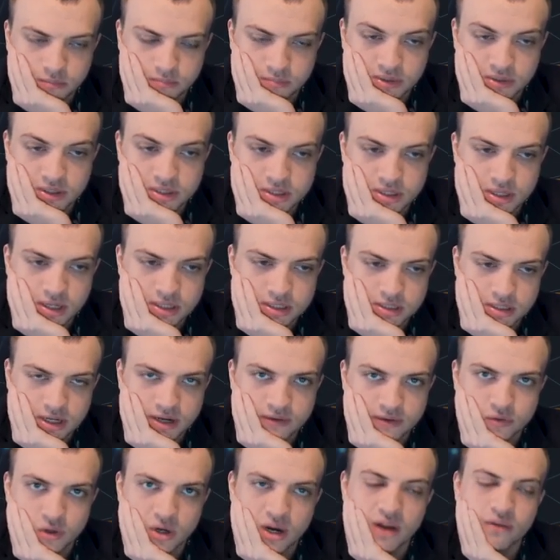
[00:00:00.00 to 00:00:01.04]
b6, and
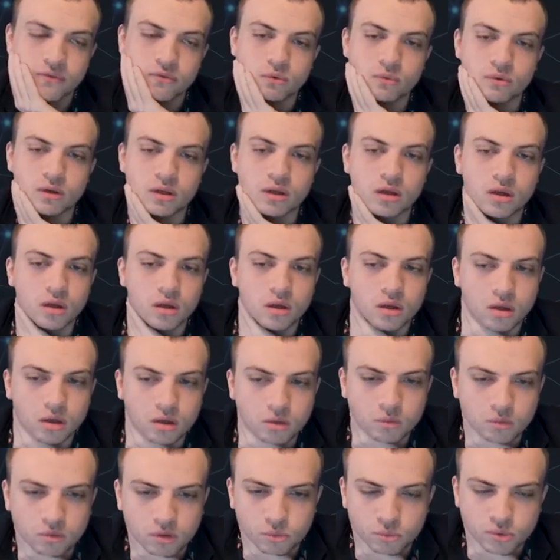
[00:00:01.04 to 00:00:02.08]
after f3,
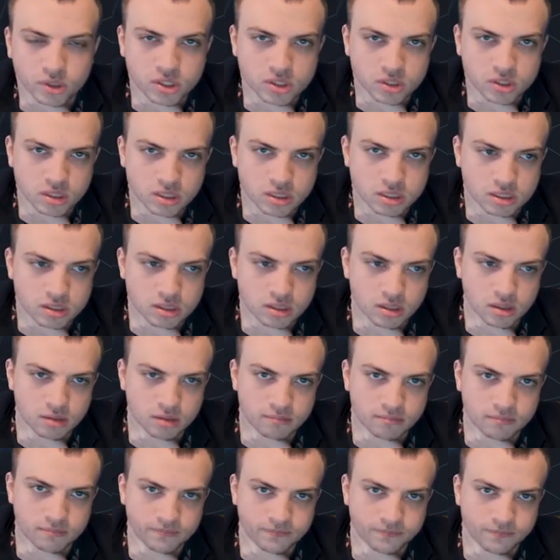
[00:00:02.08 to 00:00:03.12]
we reach this
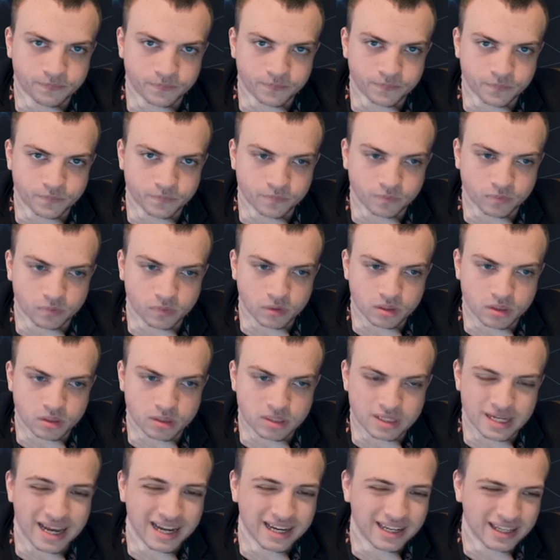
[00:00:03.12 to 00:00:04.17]

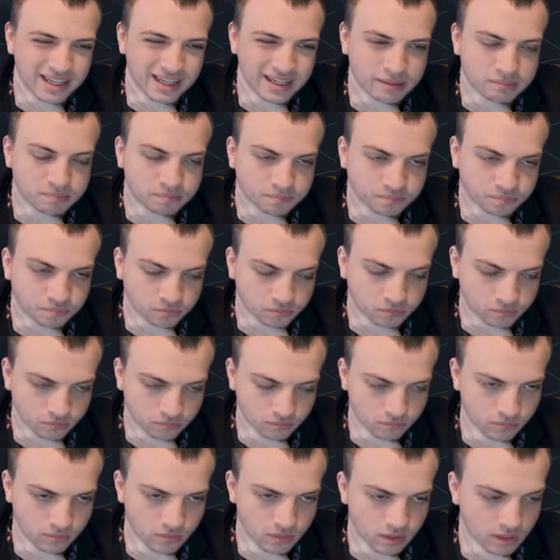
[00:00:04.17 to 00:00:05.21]
this endgame.
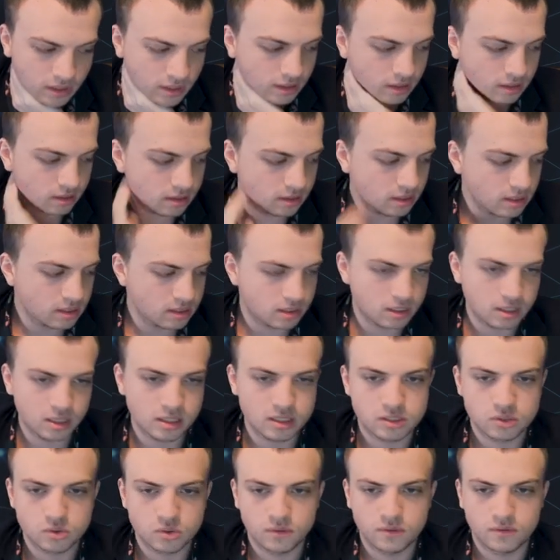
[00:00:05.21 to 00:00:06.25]
And in this
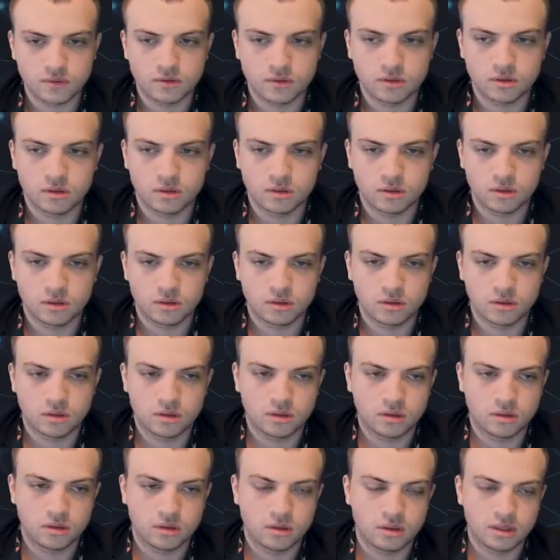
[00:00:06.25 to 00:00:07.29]
case, sort of
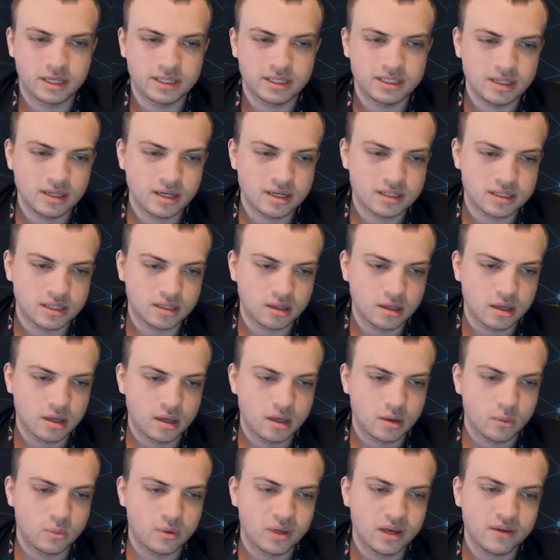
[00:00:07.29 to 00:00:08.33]
the idea is that
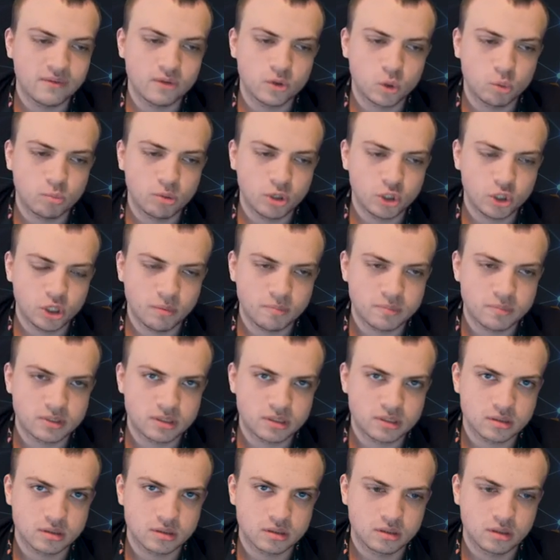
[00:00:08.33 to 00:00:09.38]
we have the two
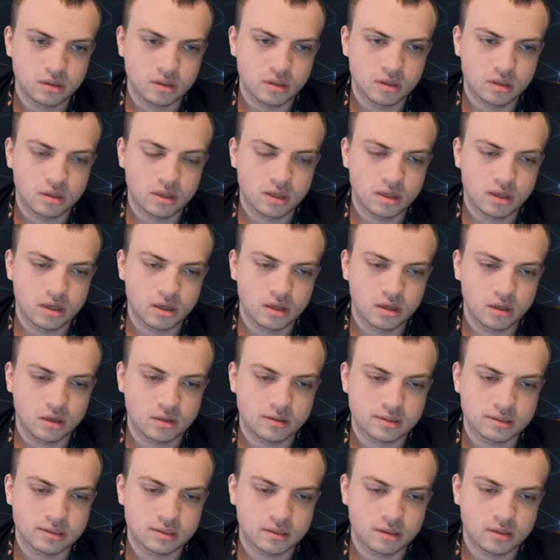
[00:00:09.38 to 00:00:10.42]
bishops,
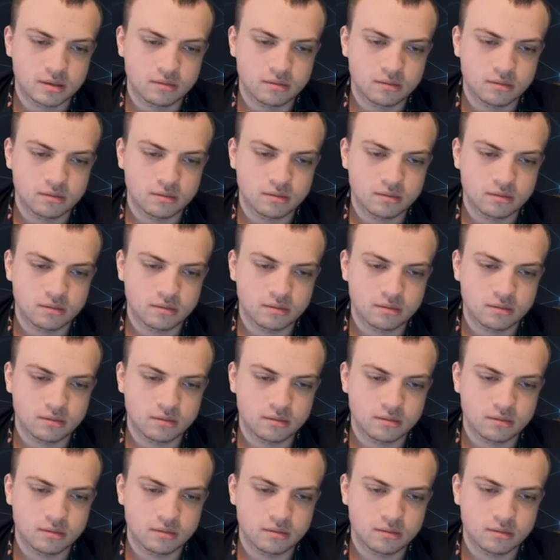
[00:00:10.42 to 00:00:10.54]
and